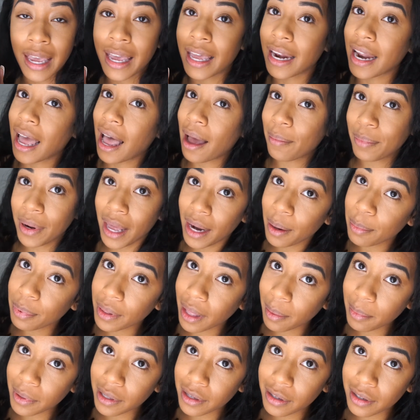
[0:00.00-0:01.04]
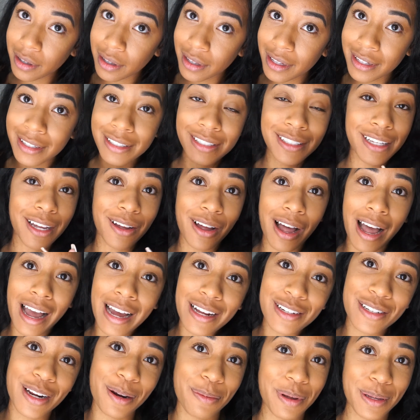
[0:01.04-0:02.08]
And I'm not a plumber, so I
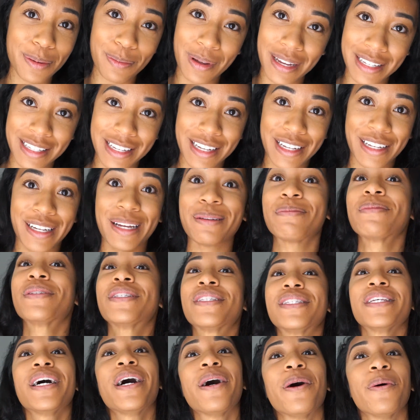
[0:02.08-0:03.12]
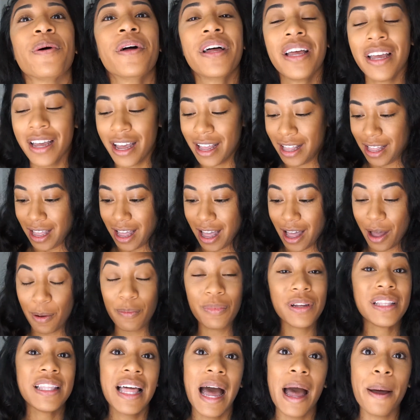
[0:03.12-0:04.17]
ain't trying to mess my sink up. So
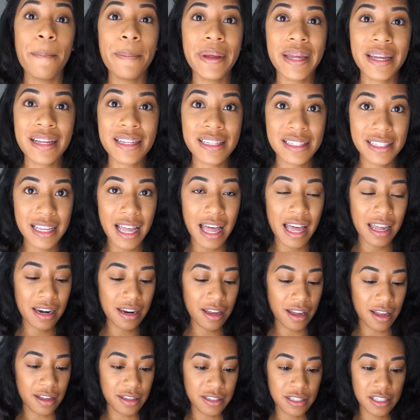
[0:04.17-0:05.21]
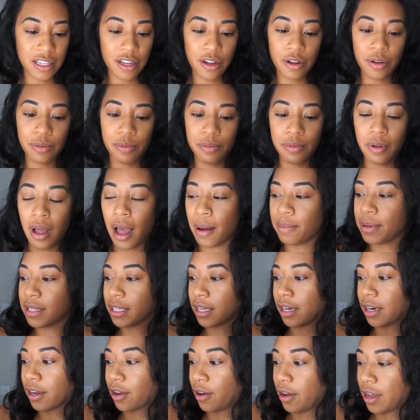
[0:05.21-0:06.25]
with that being said, so I'm just
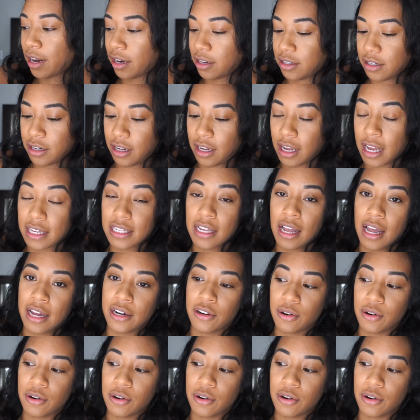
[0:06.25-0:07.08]
gonna go ahead and show you guys how I